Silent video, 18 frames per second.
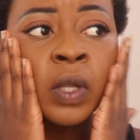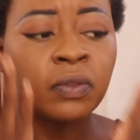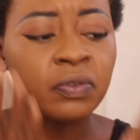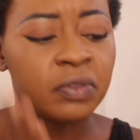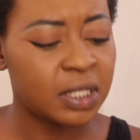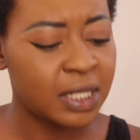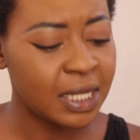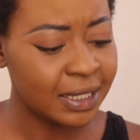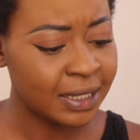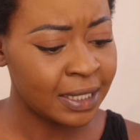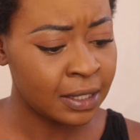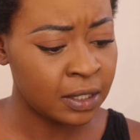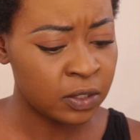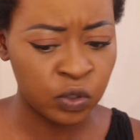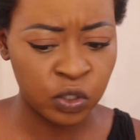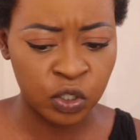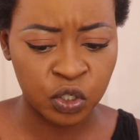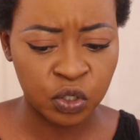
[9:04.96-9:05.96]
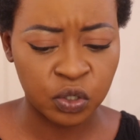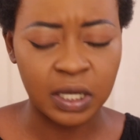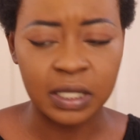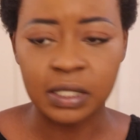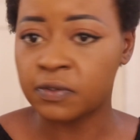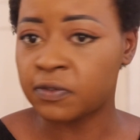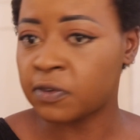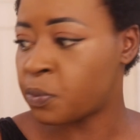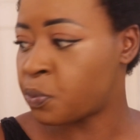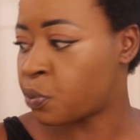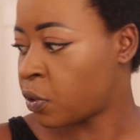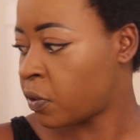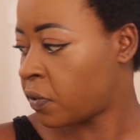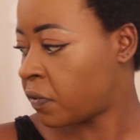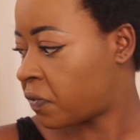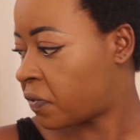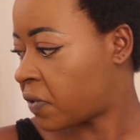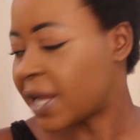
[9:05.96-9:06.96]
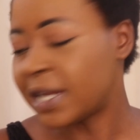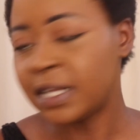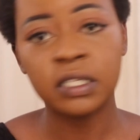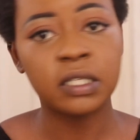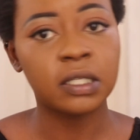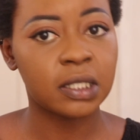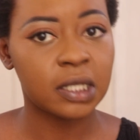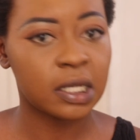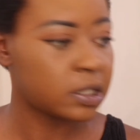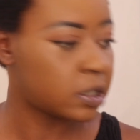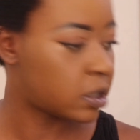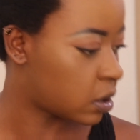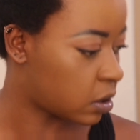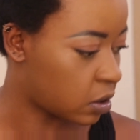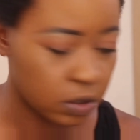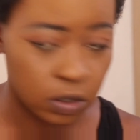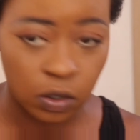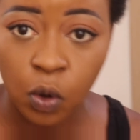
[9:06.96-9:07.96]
Did they say this was transfer proof? I need to test it.